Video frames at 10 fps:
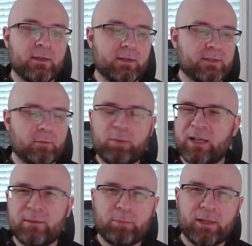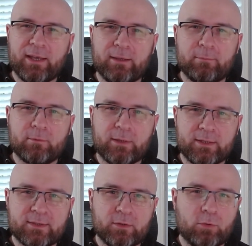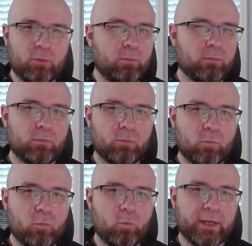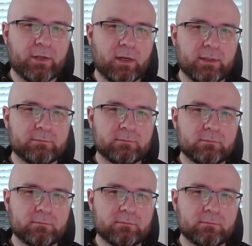It's all plug and play, right? So why not?